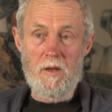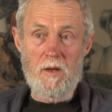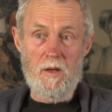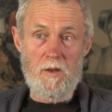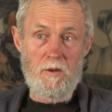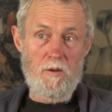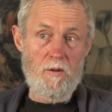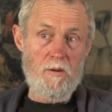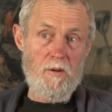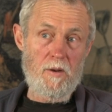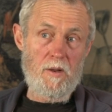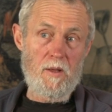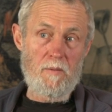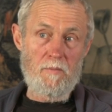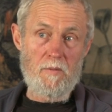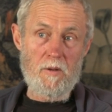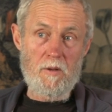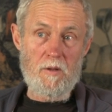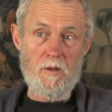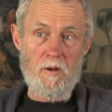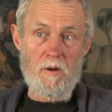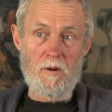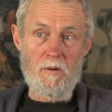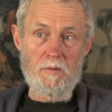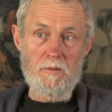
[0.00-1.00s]
and you can have the
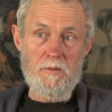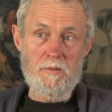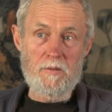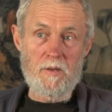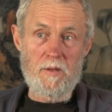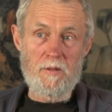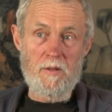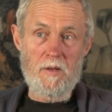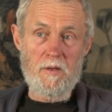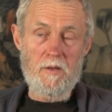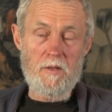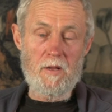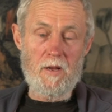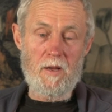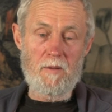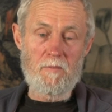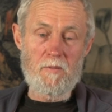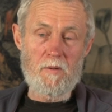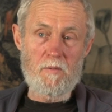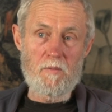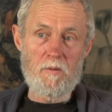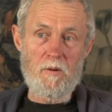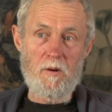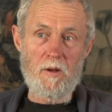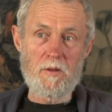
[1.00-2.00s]
gold. So they gave
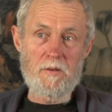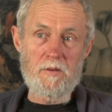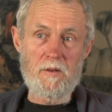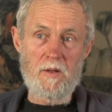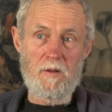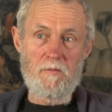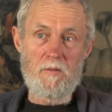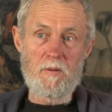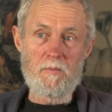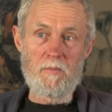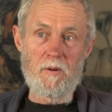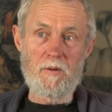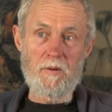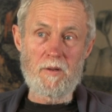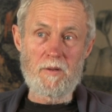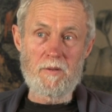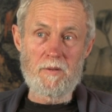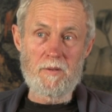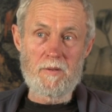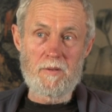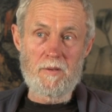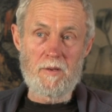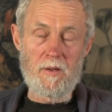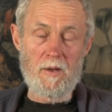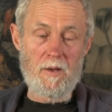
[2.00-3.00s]
the rights to everybody,
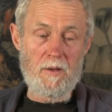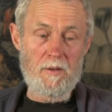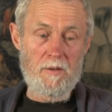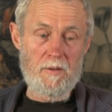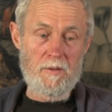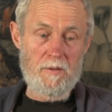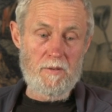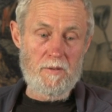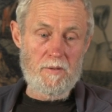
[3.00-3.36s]
you know?